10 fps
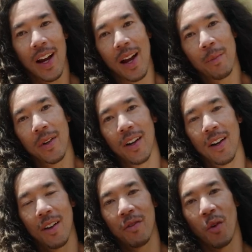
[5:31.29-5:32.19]
time
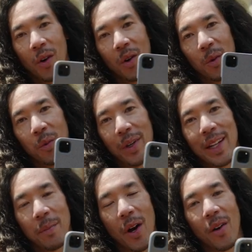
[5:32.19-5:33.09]
for
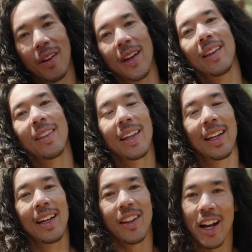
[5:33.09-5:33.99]
read mode in
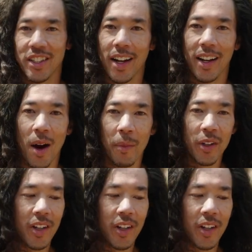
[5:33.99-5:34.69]
the Logitech Combo